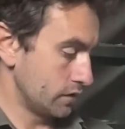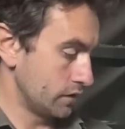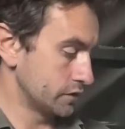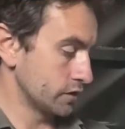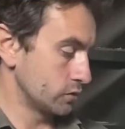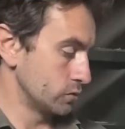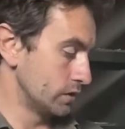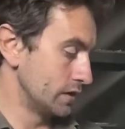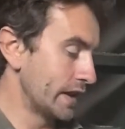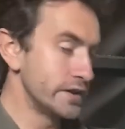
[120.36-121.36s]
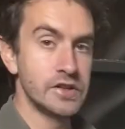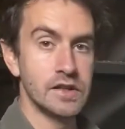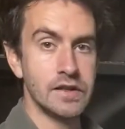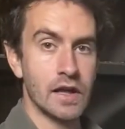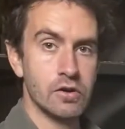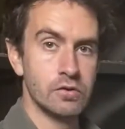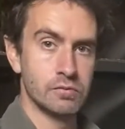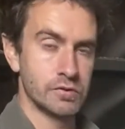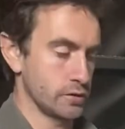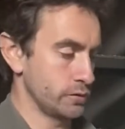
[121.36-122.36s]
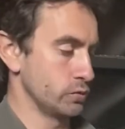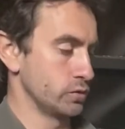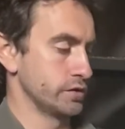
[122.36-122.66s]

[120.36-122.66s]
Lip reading: This is something called lead tin yellow, or